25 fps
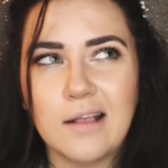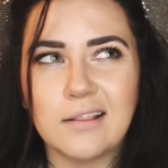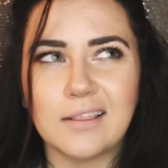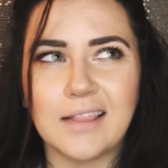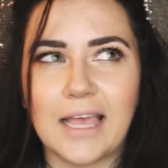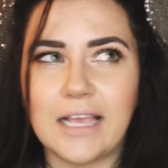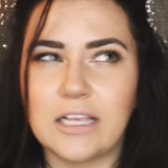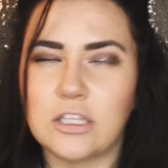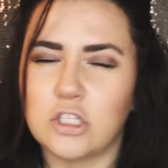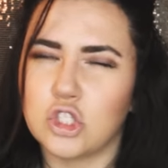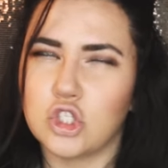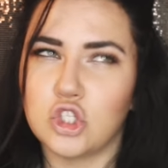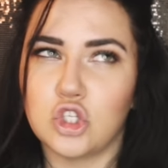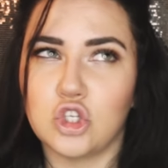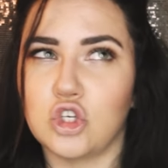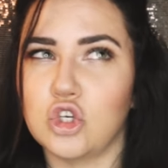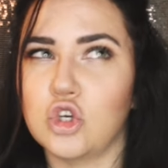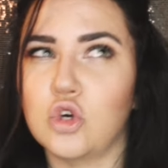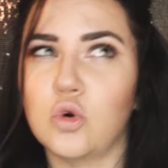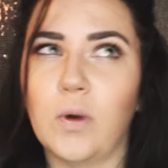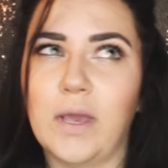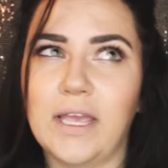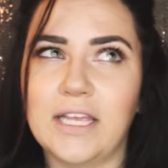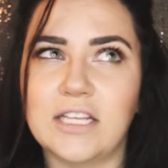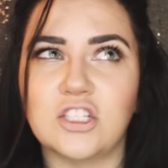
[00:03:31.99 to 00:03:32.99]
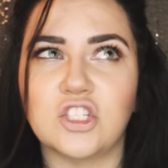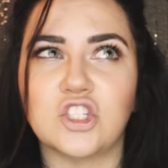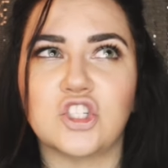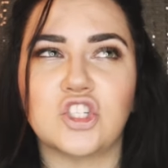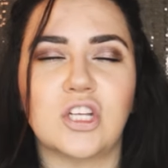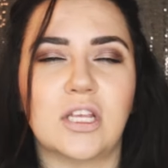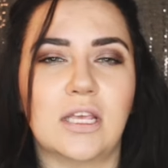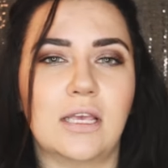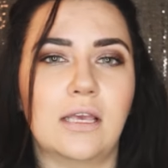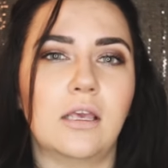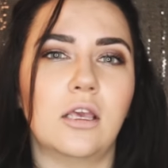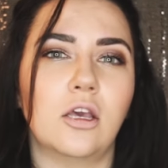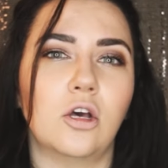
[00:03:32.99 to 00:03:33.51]
like
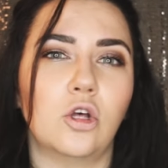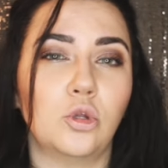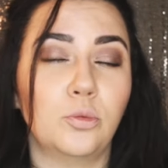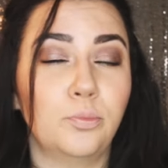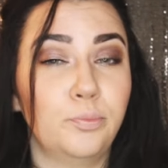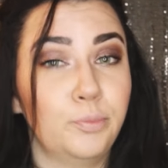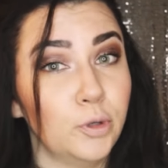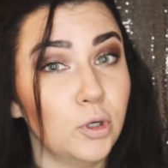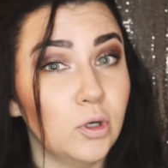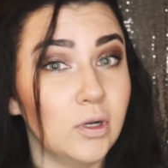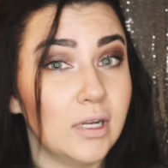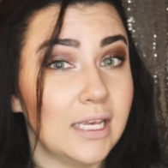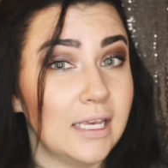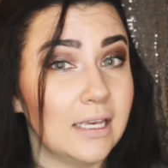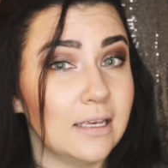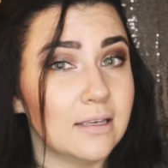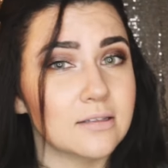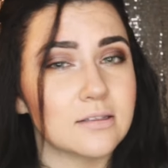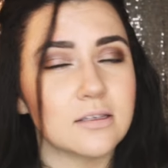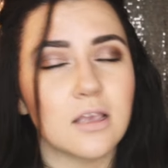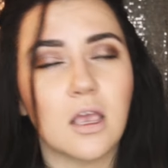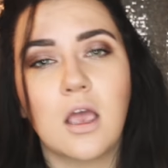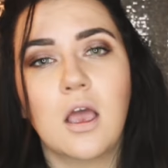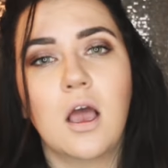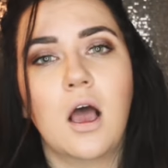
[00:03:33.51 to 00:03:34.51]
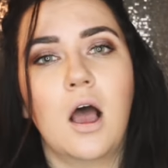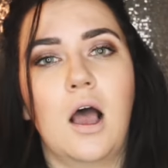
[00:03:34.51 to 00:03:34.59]
2-inch heeled booties,